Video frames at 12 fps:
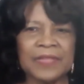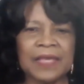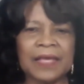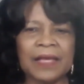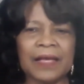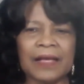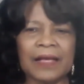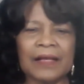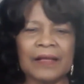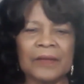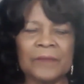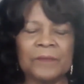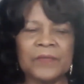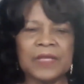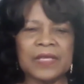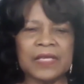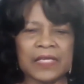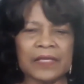Um,
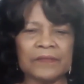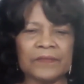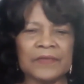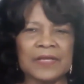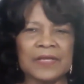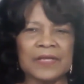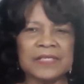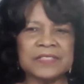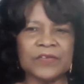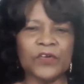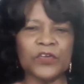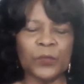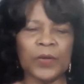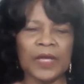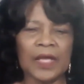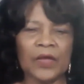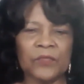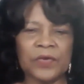it's going to be
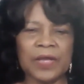covering,